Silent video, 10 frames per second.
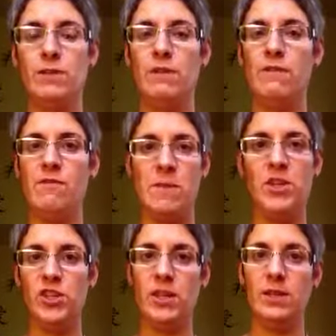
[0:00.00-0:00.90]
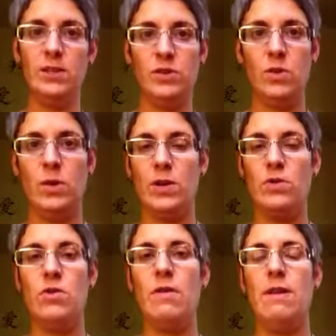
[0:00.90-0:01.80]
full of information, so I don't
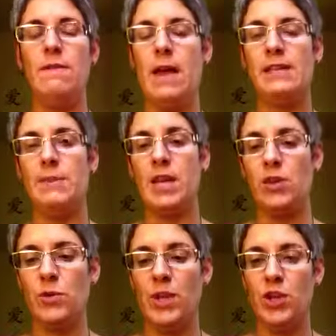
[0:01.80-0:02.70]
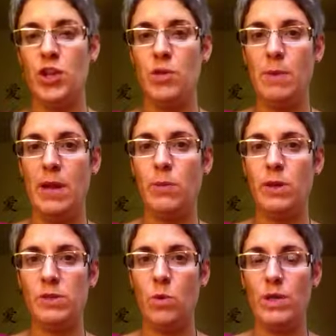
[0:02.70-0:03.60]
know if as a beginner reader you might
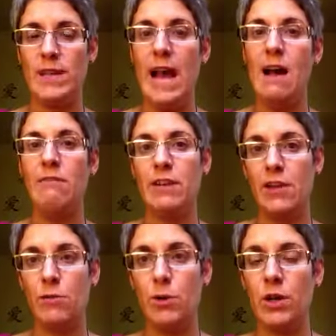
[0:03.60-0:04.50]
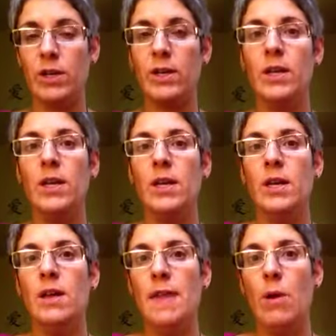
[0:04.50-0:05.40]
want to have another book
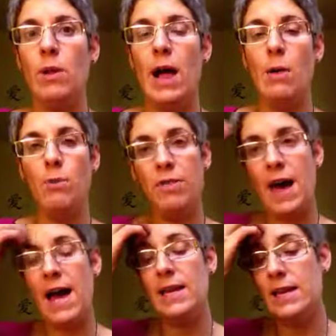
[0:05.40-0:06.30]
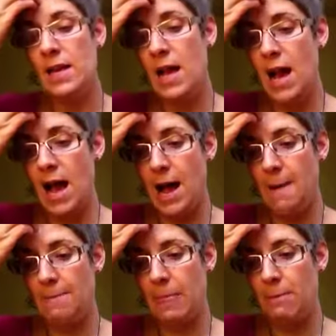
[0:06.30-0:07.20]
that will help with that.
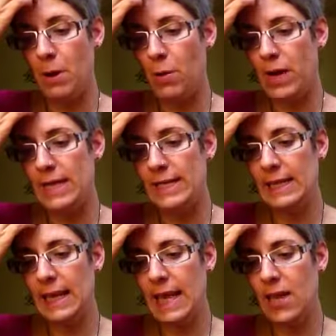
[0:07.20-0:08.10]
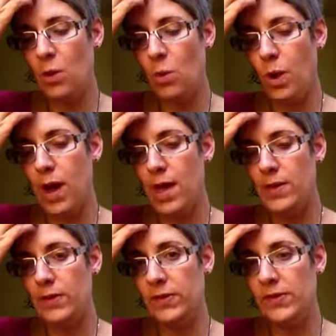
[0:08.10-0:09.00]
But what I did like
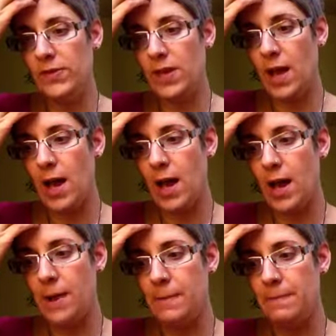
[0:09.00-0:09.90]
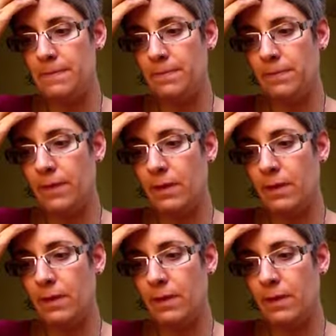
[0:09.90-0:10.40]
was the